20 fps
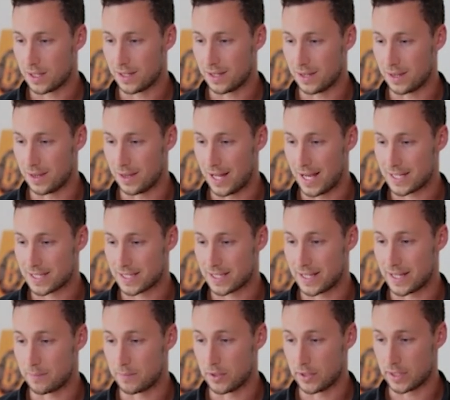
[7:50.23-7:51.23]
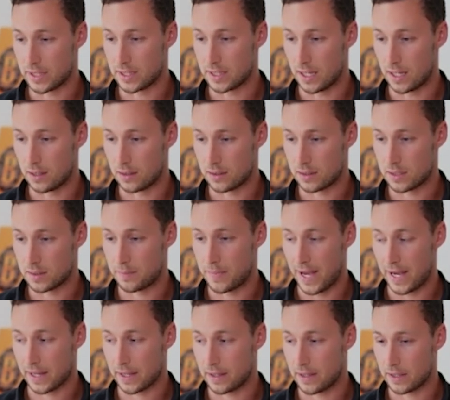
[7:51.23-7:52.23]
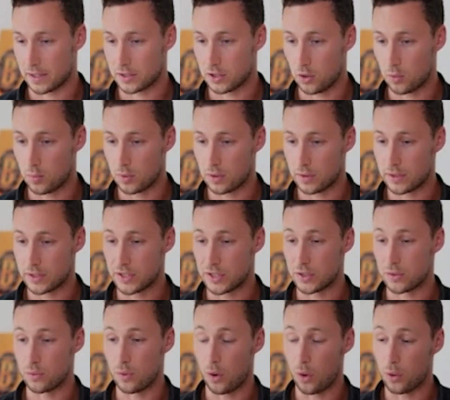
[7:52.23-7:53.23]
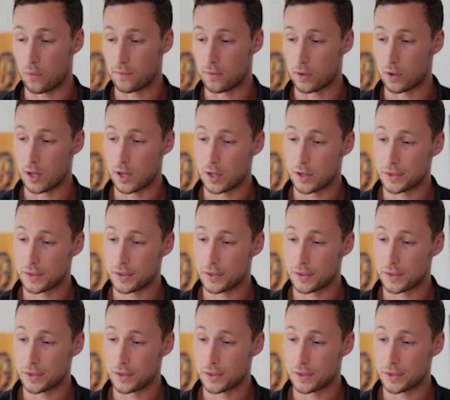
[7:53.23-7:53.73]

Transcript: less than $1 million back in October to over